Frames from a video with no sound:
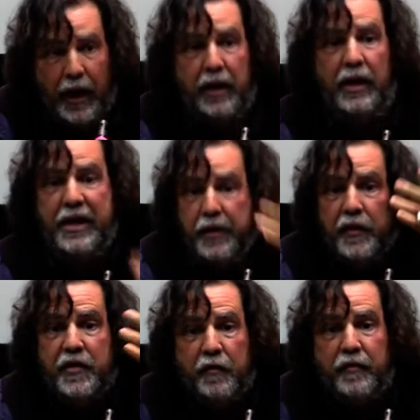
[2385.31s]
and
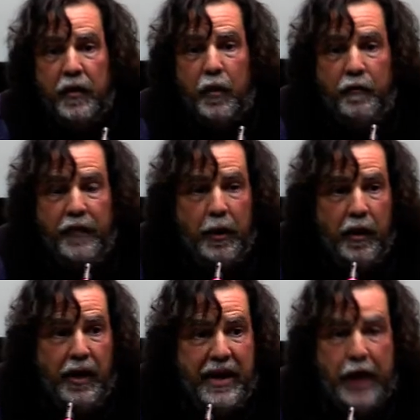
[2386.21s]
leaders of of the
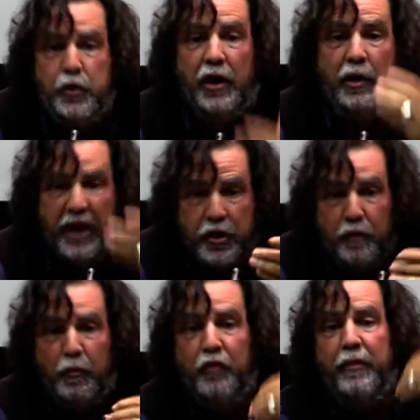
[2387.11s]
national
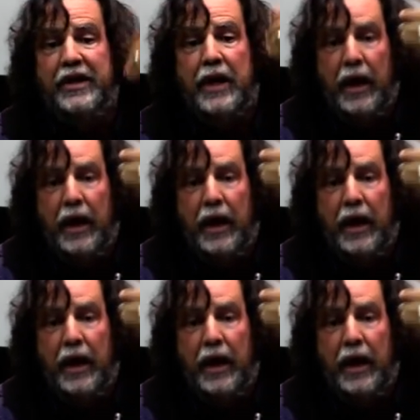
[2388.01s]
liberation movement